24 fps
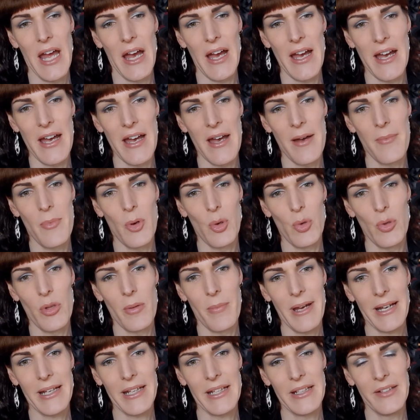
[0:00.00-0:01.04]
all the
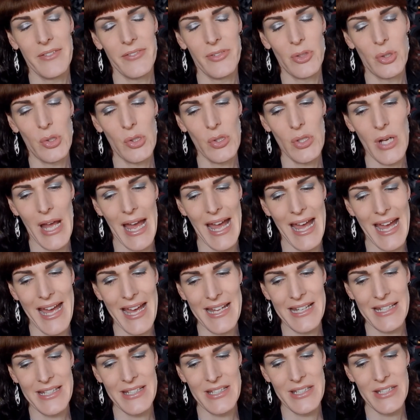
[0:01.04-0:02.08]
backing for.
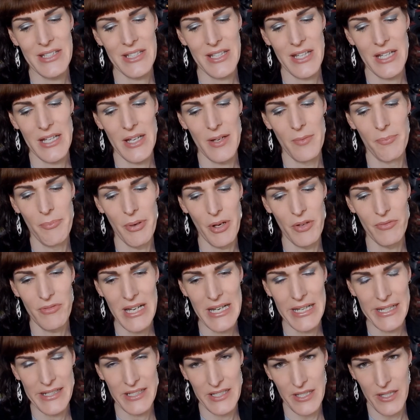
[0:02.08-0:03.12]
But
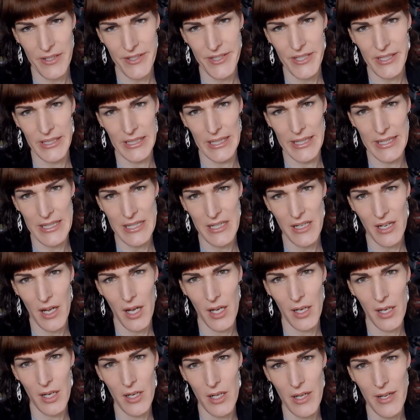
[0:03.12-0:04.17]
really excitingly,
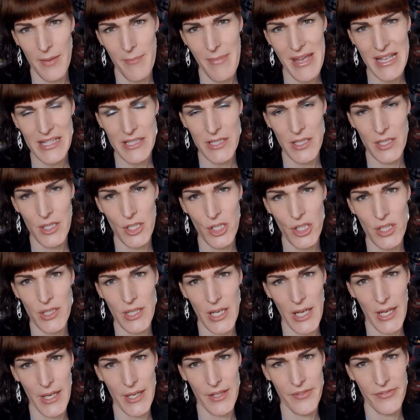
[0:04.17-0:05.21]
I got a message
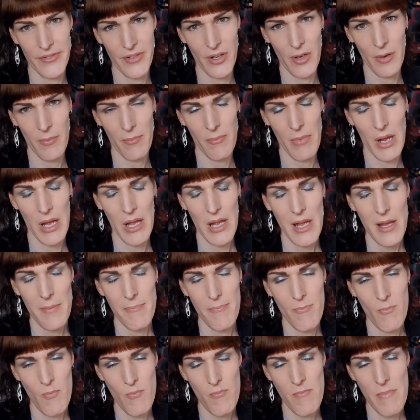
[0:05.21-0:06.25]
today from
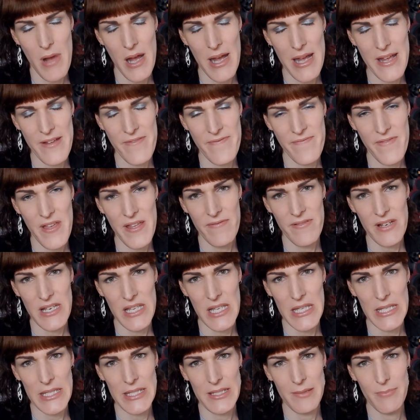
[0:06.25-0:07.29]
my
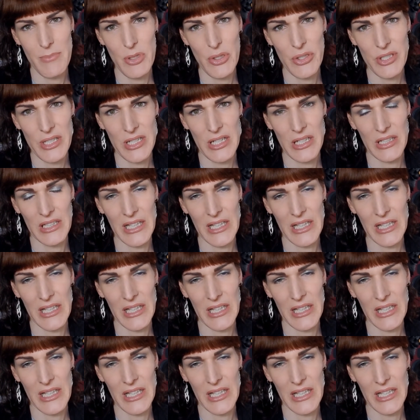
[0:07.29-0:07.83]
favouriteest musical